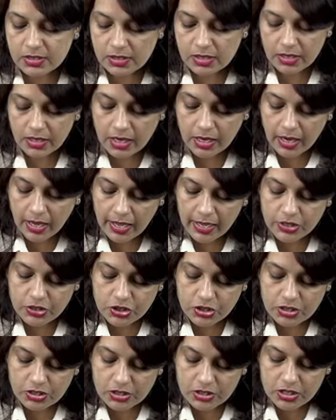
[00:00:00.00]
is an
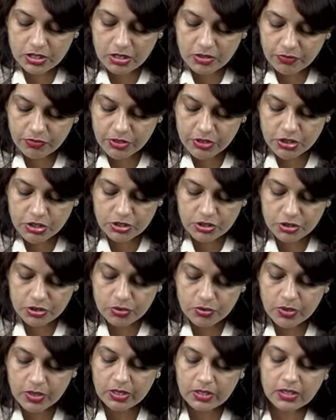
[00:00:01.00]
HSG which is
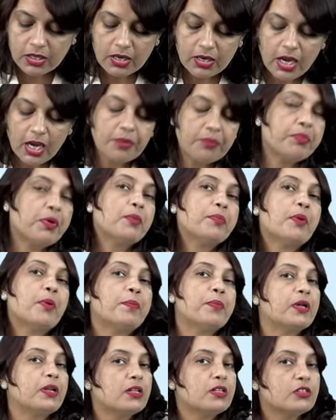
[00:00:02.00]
showing the lead pipe
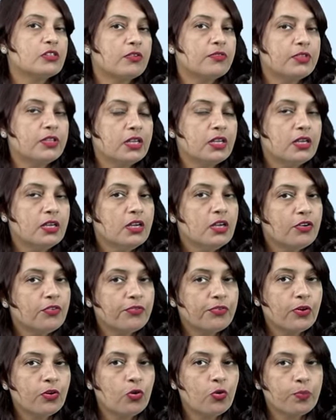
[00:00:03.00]
appearance of the
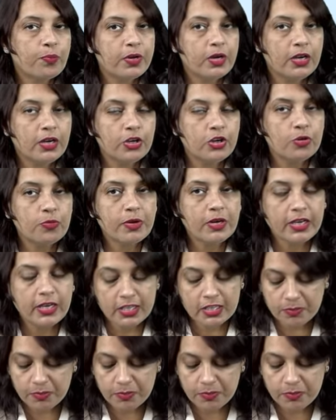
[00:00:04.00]
fallopian tube. It